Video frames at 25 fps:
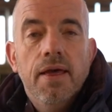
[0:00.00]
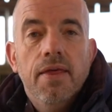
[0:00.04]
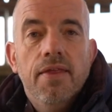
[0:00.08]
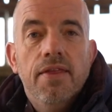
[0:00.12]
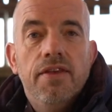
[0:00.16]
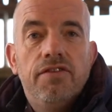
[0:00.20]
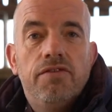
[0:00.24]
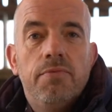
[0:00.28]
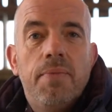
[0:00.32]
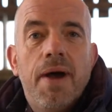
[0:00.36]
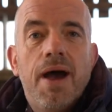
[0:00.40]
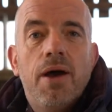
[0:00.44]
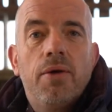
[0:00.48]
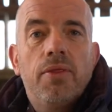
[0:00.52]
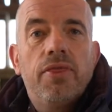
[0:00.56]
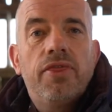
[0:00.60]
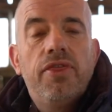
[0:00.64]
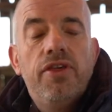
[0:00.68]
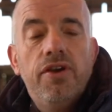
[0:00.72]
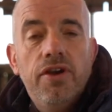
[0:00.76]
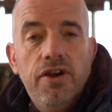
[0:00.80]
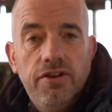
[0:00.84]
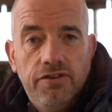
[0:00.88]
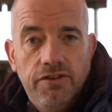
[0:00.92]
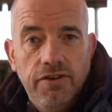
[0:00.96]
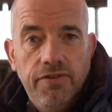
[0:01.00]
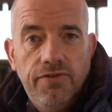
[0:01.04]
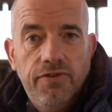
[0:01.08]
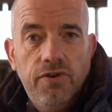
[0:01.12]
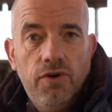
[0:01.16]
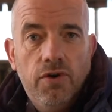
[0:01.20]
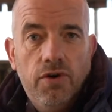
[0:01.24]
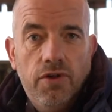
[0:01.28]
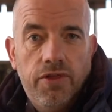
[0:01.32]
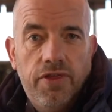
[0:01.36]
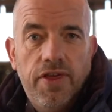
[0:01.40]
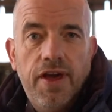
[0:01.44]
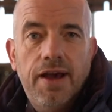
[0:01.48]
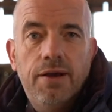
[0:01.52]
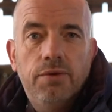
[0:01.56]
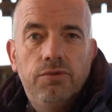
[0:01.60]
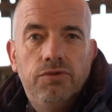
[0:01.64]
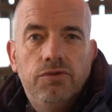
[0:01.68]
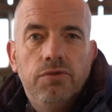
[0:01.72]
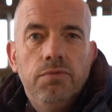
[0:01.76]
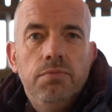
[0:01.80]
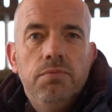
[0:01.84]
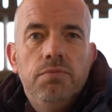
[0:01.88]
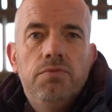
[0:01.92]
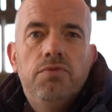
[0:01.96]
there's about thirty-four
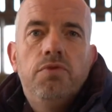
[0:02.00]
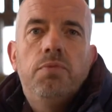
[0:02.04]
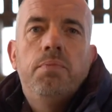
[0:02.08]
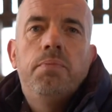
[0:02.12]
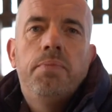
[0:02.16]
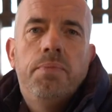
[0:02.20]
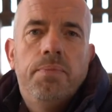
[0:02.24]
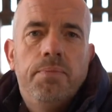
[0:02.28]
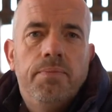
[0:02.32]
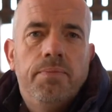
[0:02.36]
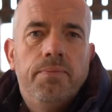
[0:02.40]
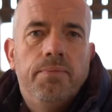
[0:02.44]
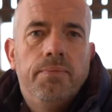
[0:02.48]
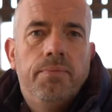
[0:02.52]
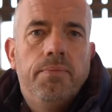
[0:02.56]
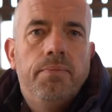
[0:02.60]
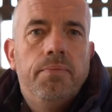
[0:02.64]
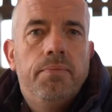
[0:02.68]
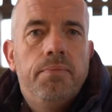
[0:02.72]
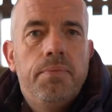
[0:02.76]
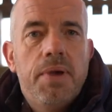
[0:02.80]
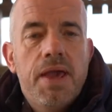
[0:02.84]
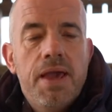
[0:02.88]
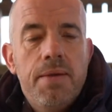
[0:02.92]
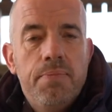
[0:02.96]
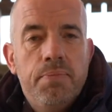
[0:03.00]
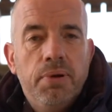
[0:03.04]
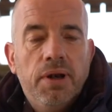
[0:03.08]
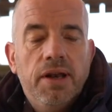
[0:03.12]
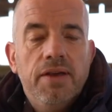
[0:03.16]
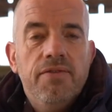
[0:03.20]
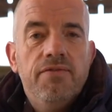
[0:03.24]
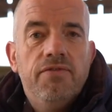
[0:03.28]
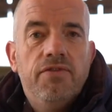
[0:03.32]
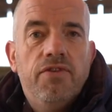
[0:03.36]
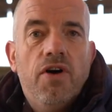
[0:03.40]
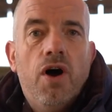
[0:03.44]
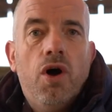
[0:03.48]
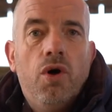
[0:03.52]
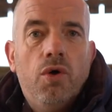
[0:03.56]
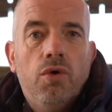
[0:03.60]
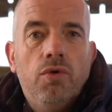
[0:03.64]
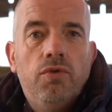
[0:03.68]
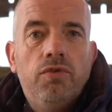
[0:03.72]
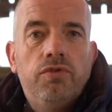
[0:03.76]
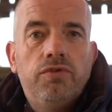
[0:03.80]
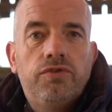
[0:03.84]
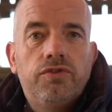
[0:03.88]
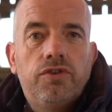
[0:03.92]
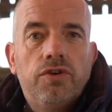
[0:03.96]
thousand people
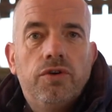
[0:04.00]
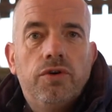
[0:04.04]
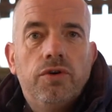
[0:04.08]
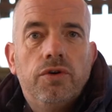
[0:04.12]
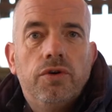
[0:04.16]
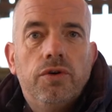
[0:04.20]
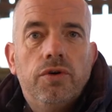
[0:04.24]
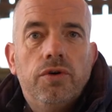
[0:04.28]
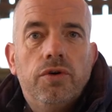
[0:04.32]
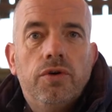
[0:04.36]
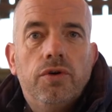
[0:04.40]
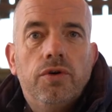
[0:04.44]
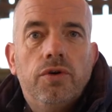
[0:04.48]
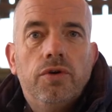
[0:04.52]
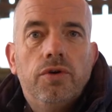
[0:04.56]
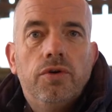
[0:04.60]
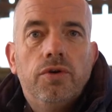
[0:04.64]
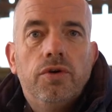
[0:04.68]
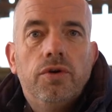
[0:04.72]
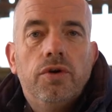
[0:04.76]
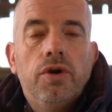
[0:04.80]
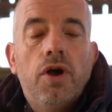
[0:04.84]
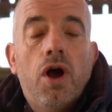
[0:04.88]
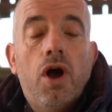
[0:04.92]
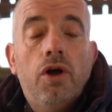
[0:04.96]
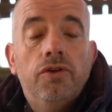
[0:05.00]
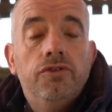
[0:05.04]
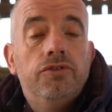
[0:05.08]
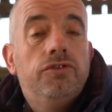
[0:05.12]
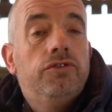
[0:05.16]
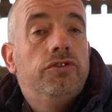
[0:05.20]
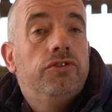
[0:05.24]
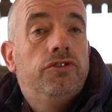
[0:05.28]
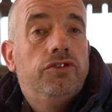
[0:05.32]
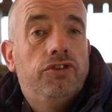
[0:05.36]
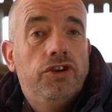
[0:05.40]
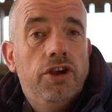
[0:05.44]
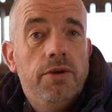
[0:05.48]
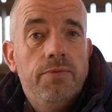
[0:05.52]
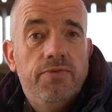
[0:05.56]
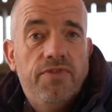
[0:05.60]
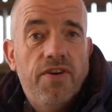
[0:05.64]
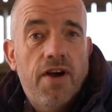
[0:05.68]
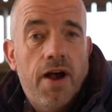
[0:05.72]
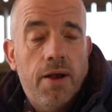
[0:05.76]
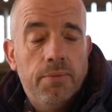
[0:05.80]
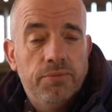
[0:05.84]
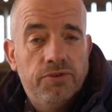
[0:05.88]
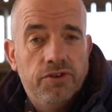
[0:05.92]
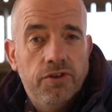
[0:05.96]
involved on sheep
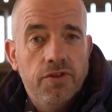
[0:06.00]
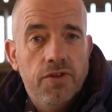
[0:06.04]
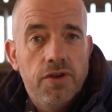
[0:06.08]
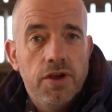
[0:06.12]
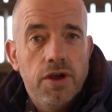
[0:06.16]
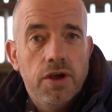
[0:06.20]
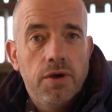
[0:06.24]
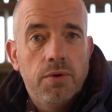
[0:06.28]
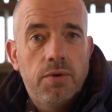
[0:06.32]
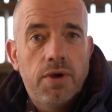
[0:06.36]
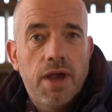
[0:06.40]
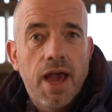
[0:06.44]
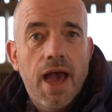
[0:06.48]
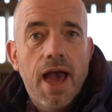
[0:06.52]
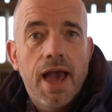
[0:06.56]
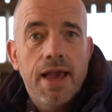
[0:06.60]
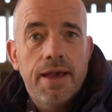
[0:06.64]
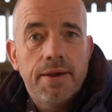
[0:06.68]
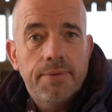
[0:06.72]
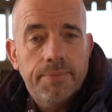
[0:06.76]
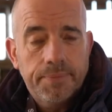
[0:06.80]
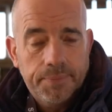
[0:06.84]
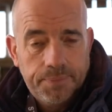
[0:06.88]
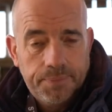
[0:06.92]
farms in the U K,